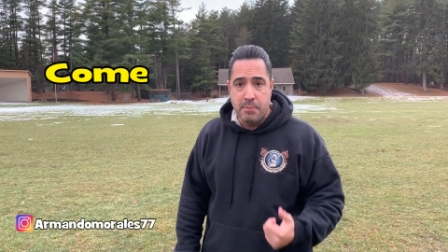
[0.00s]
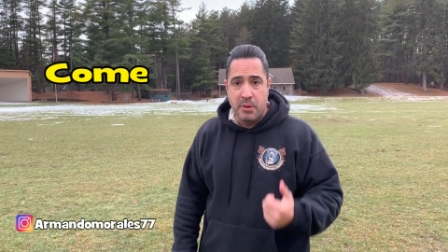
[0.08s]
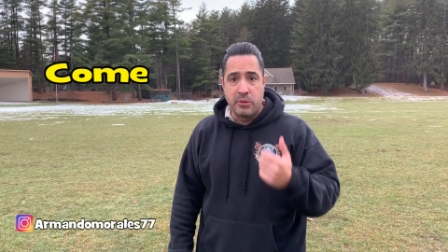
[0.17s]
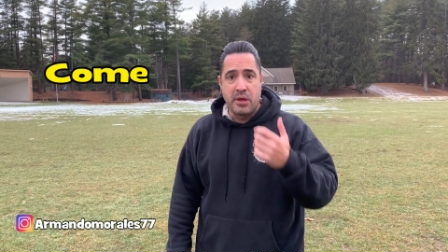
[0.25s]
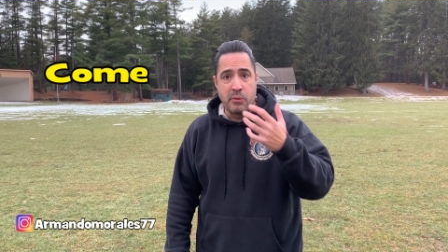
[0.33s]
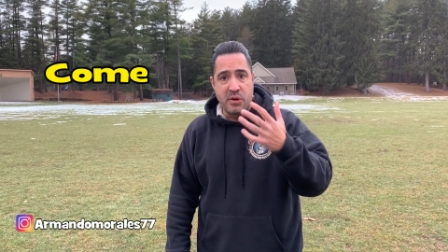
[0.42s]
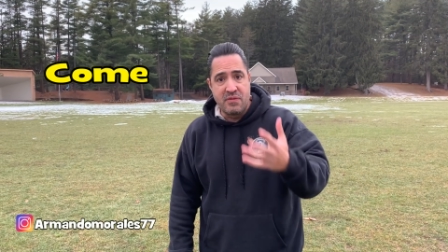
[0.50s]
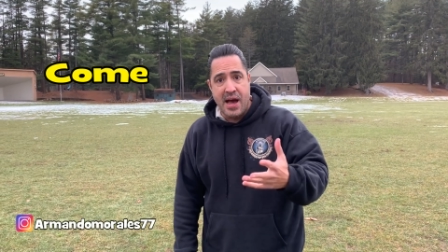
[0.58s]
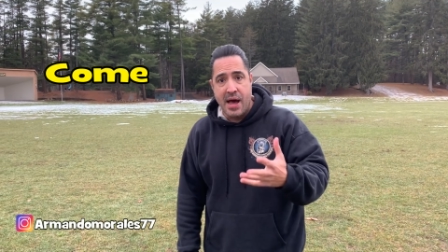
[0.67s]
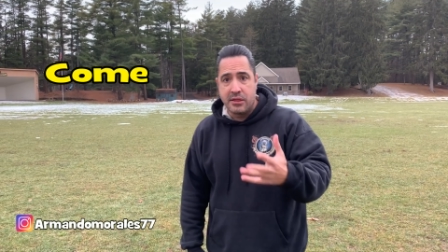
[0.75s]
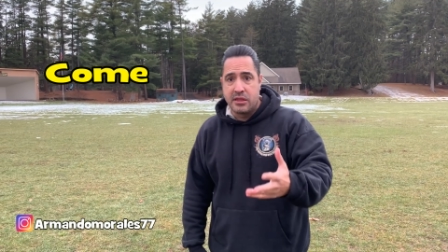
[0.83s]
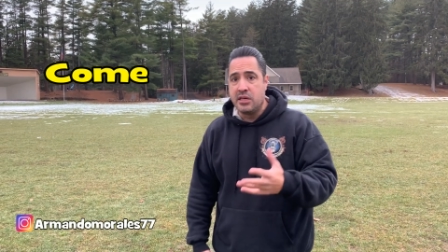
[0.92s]
But then we've
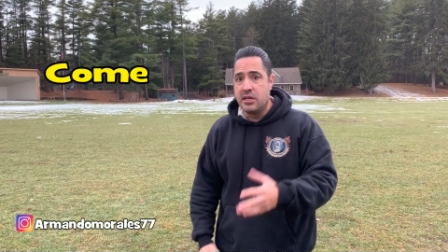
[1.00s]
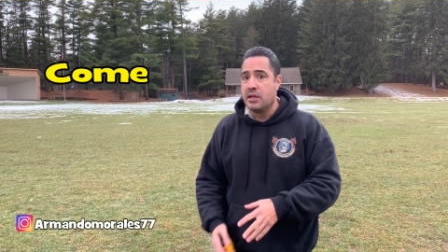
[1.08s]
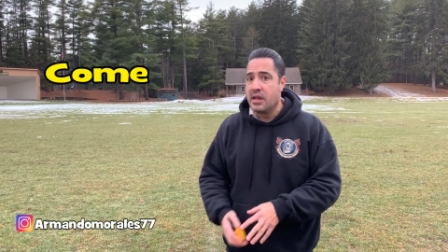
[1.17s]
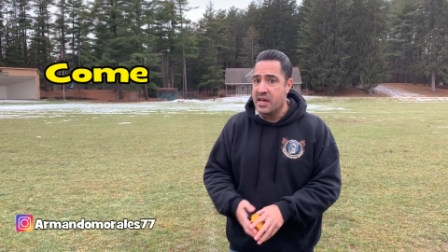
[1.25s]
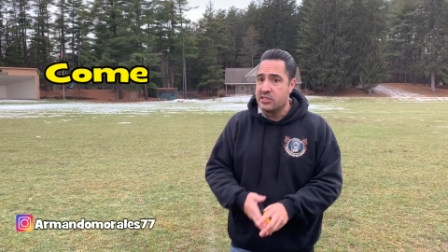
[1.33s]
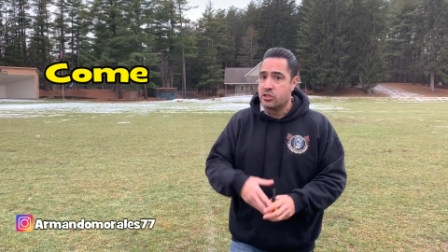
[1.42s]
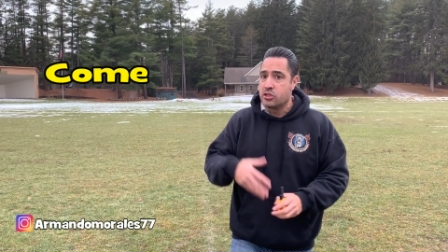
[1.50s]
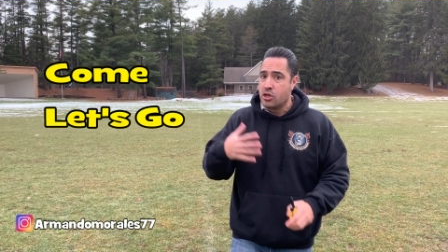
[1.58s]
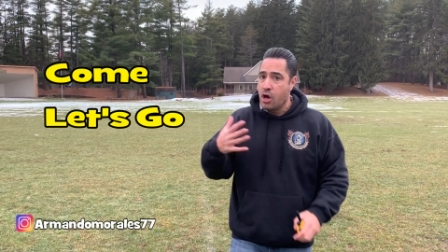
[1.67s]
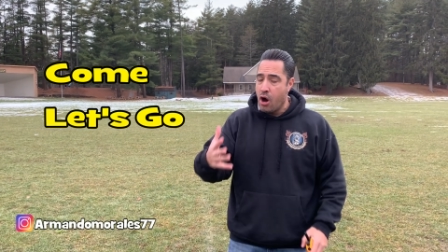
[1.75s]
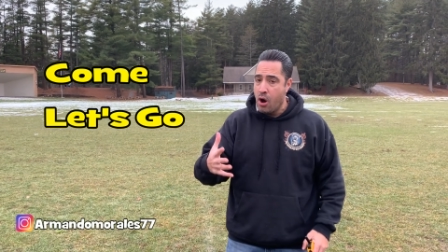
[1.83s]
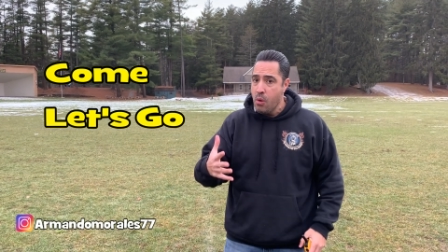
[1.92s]
got the let's
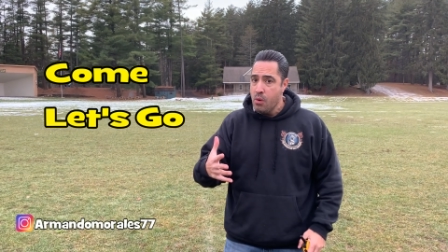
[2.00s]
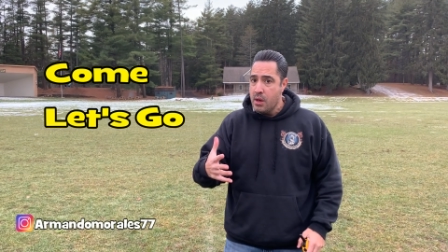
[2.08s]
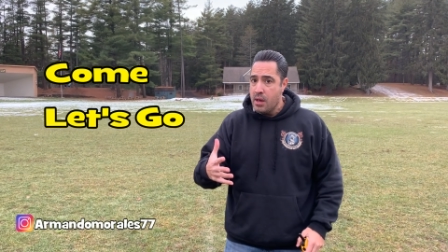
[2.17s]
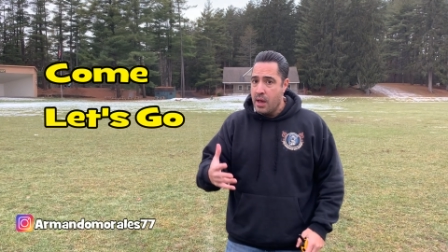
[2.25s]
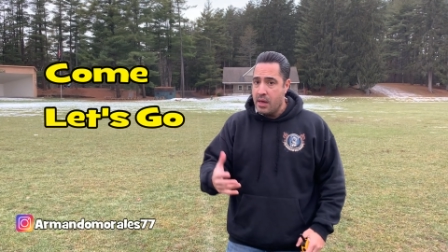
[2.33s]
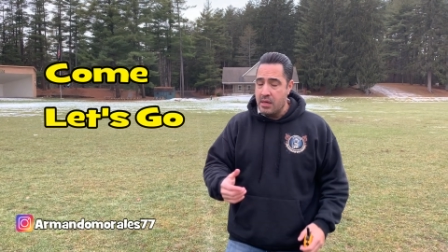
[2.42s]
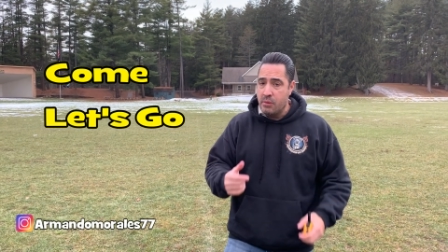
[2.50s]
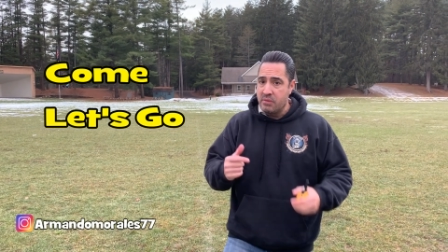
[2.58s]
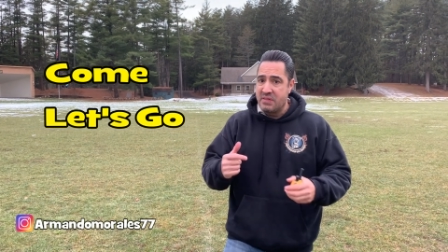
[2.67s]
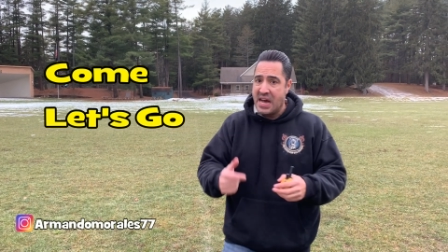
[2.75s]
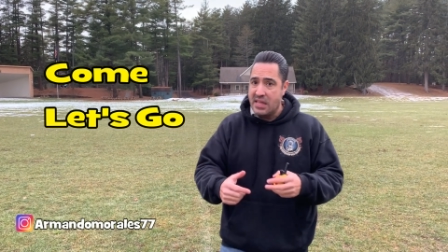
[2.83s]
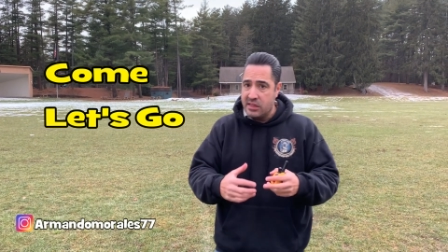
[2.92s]
go, and then
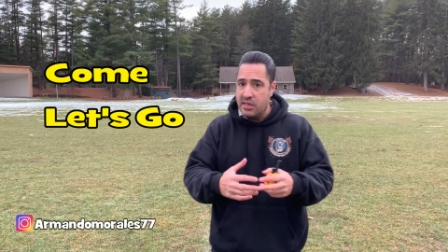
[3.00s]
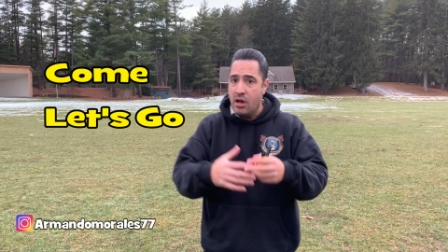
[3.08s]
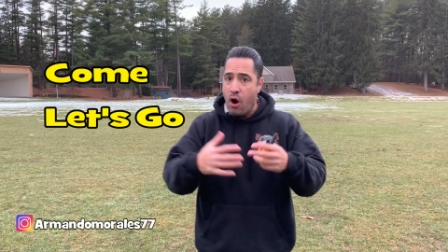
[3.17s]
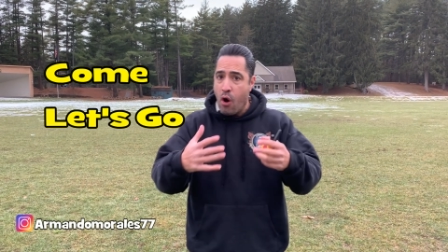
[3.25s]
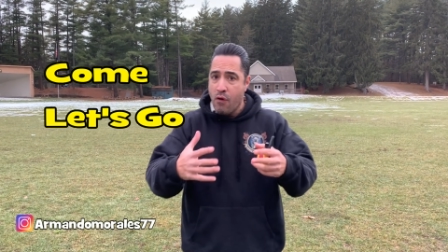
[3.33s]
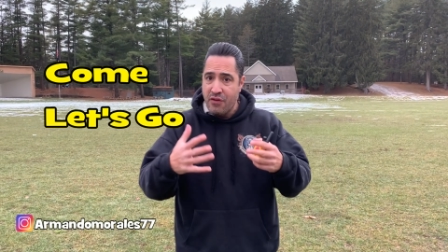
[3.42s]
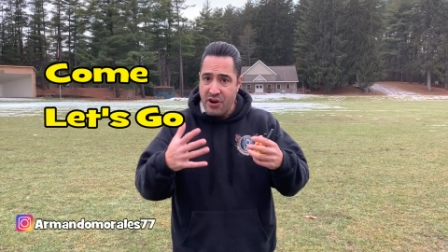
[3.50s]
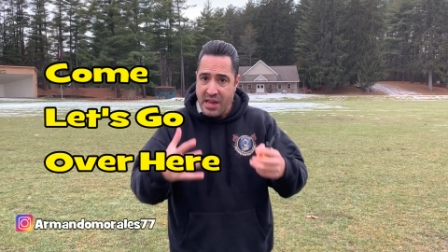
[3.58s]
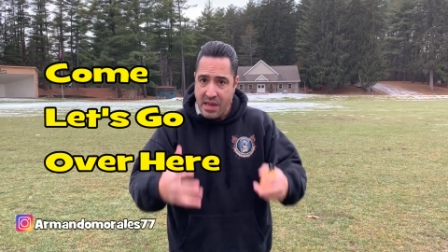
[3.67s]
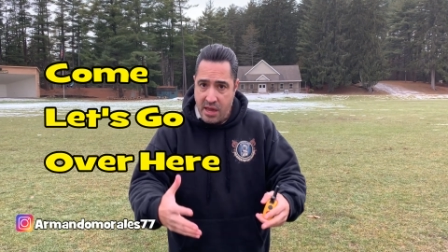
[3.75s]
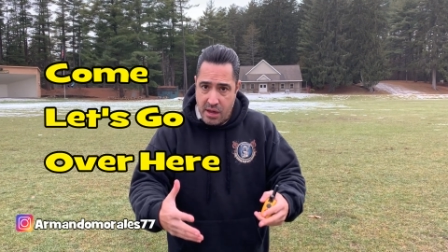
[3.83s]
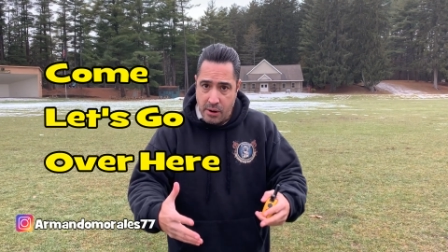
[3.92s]
we've got the over
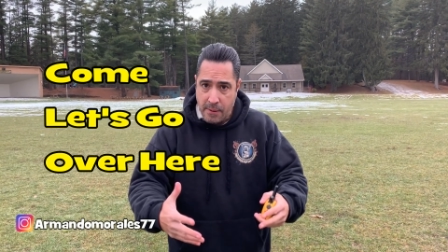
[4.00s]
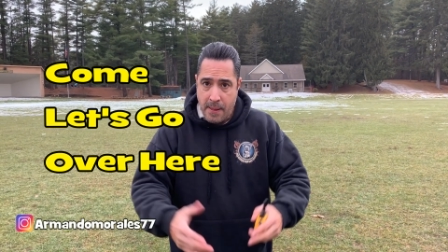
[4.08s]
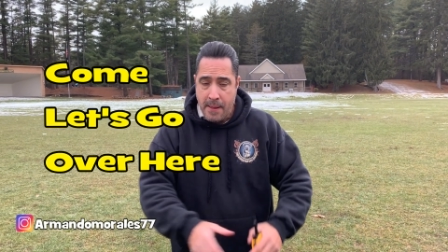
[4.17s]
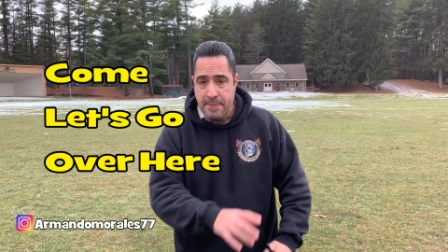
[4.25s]
here.